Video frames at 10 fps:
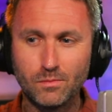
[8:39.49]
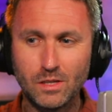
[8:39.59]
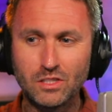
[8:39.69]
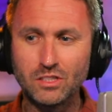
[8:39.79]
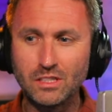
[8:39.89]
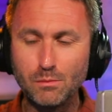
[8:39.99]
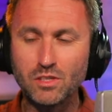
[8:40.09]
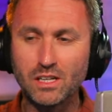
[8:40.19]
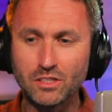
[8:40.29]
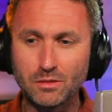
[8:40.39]
It just
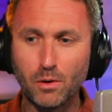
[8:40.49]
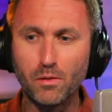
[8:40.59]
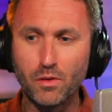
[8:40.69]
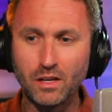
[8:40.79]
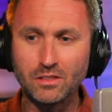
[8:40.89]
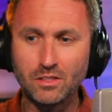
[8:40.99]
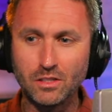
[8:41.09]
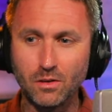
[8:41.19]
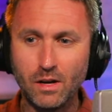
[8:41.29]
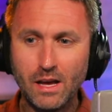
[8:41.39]
seems like a smart thing to
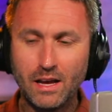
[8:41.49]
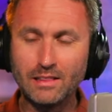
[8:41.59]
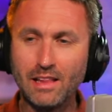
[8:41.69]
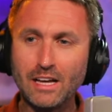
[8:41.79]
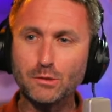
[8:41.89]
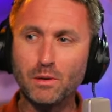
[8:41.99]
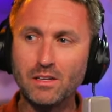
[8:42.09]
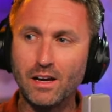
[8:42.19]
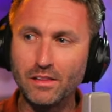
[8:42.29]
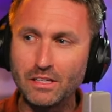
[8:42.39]
do. And last but
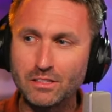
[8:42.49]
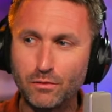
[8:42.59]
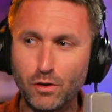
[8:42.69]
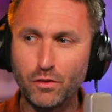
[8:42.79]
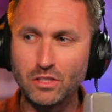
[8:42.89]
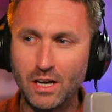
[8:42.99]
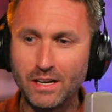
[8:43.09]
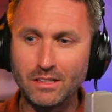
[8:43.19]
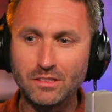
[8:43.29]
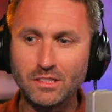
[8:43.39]
not least, if you're the
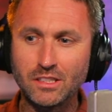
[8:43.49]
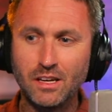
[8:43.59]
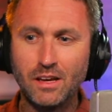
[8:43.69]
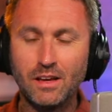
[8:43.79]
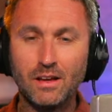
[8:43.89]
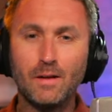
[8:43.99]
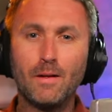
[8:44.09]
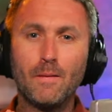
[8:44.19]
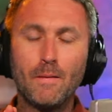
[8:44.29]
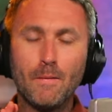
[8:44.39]
Giants
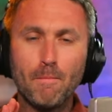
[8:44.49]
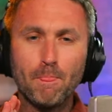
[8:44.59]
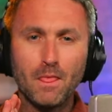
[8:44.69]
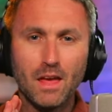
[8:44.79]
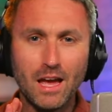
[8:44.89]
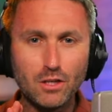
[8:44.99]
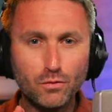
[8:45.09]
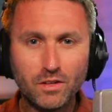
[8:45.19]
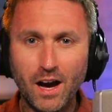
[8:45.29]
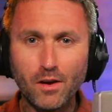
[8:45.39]
and
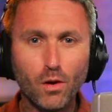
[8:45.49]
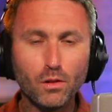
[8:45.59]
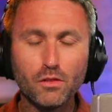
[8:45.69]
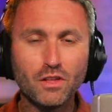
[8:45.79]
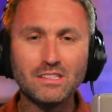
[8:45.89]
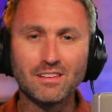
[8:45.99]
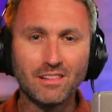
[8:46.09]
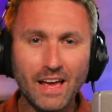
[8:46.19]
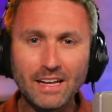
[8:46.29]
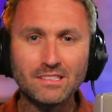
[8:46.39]
you've got all of these
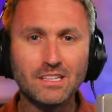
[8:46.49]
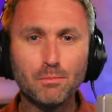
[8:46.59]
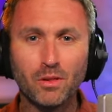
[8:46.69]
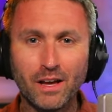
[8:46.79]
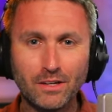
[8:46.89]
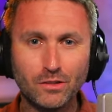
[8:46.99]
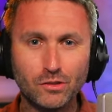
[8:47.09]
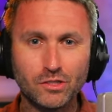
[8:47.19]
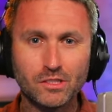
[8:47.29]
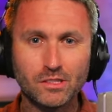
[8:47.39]
legacy
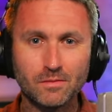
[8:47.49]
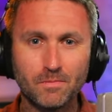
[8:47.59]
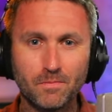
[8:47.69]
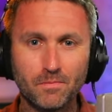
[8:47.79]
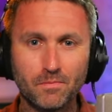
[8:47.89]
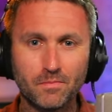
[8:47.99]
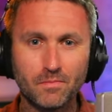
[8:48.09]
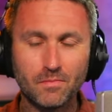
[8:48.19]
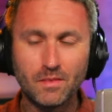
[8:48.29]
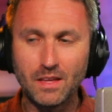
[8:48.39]
players
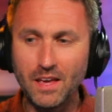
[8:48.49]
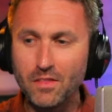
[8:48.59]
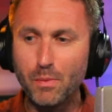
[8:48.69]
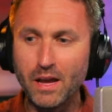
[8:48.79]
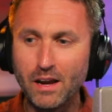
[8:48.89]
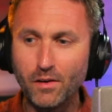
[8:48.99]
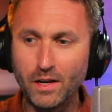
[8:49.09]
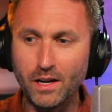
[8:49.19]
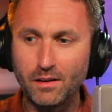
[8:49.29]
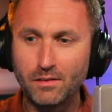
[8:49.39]
in the Bay
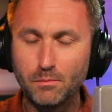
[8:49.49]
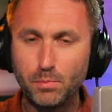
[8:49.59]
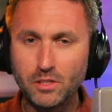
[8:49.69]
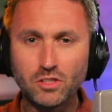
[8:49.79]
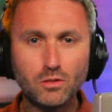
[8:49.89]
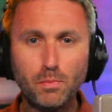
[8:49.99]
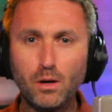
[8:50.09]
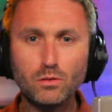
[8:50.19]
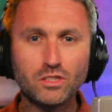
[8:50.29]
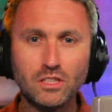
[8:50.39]
Area, Buster
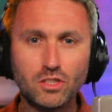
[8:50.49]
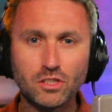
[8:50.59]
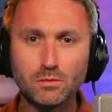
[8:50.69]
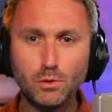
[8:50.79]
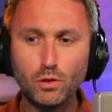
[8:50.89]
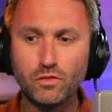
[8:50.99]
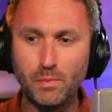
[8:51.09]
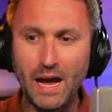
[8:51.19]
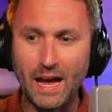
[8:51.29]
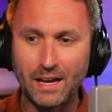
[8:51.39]
Posey just moved
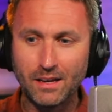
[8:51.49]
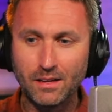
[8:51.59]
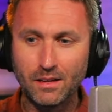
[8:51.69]
back.